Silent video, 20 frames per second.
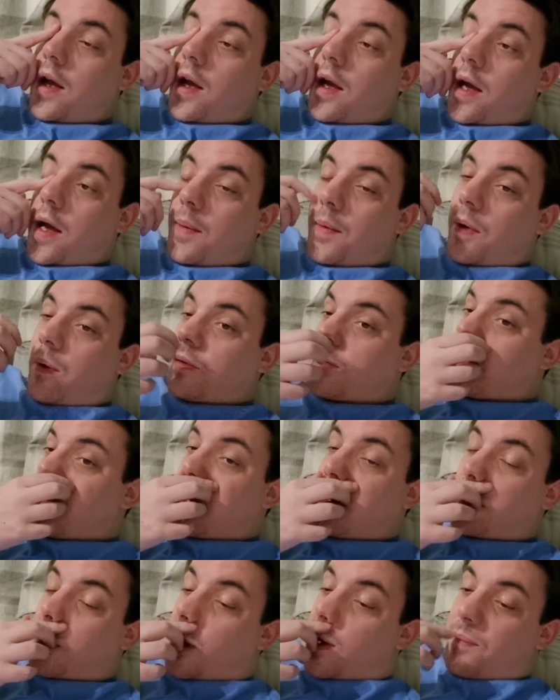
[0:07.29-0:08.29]
I was
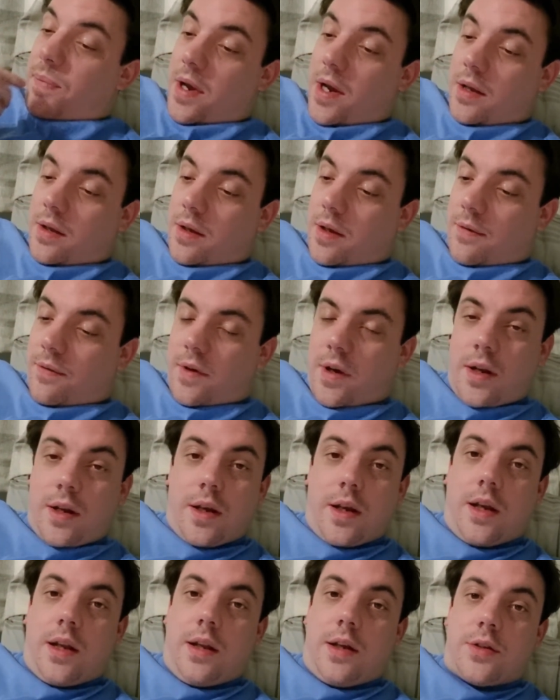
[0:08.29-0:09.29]
about to go to bed, and then
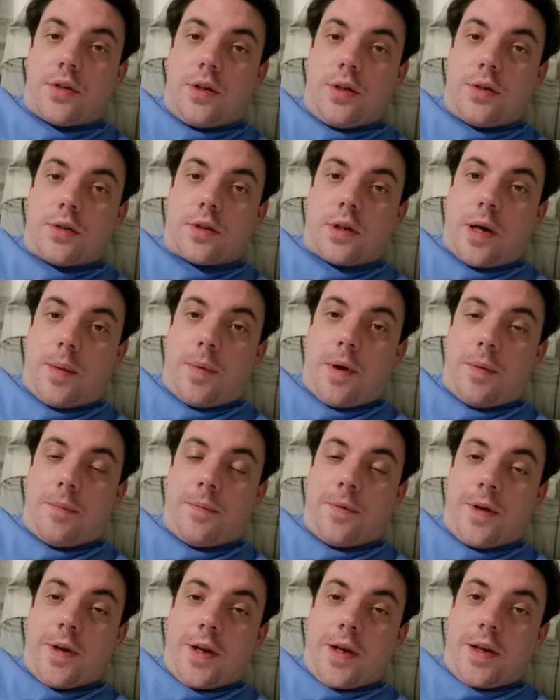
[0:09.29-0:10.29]
it literally just come up.
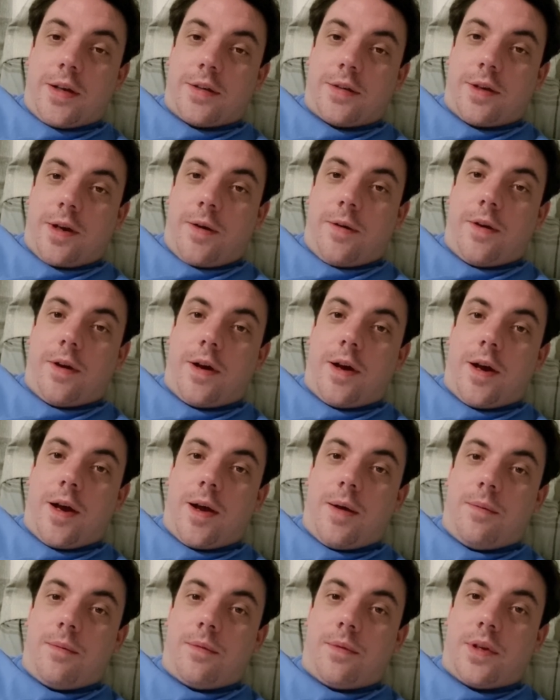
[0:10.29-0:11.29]

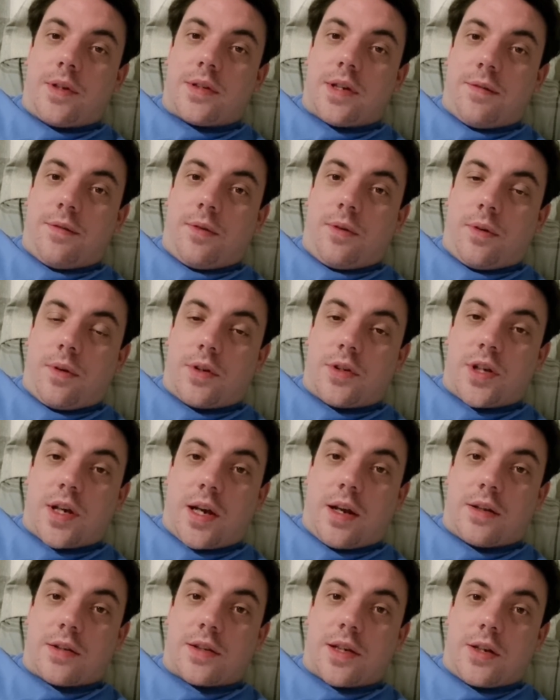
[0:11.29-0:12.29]
So let's have a look and
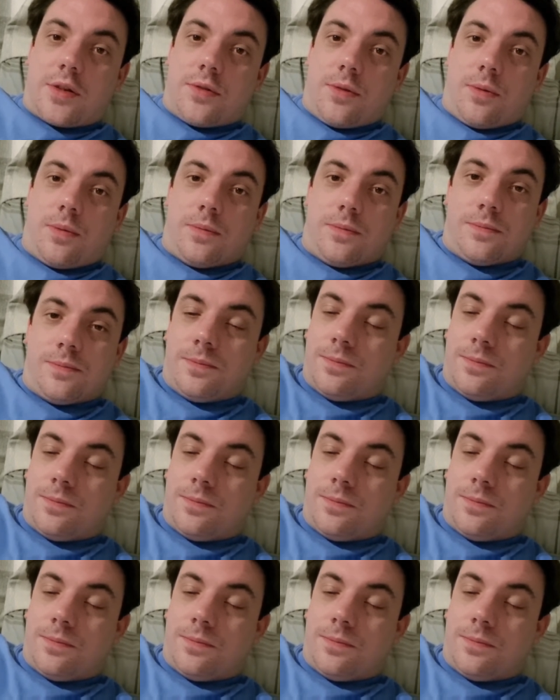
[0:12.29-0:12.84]
check out the schedule.